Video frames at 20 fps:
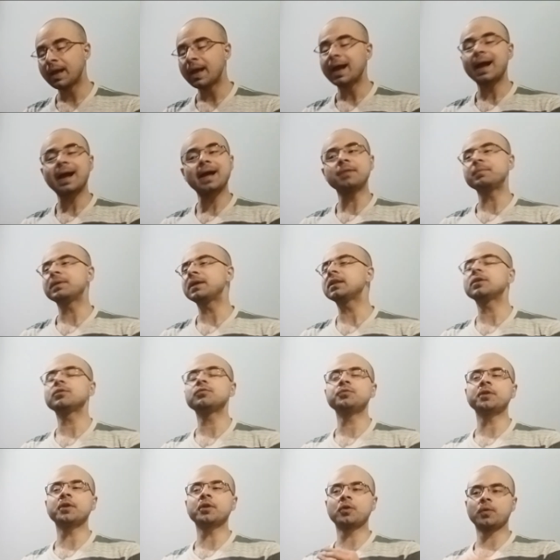I mean,
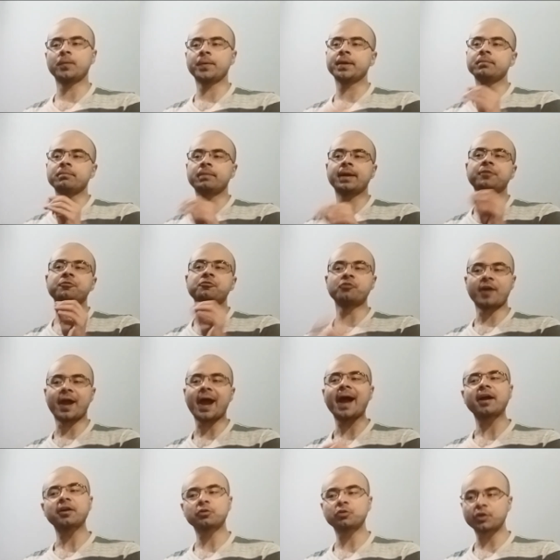if you're going by
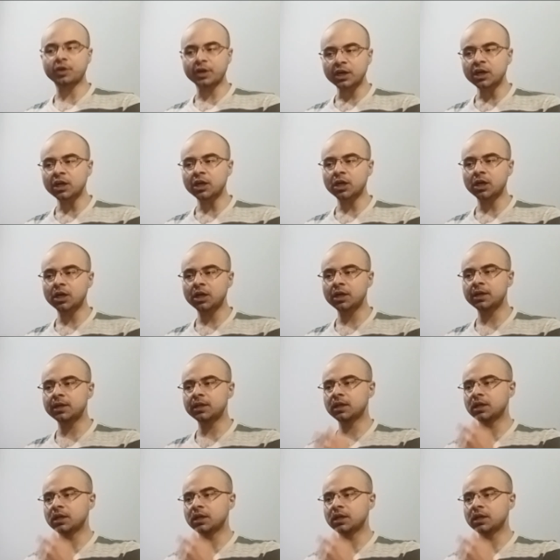track record,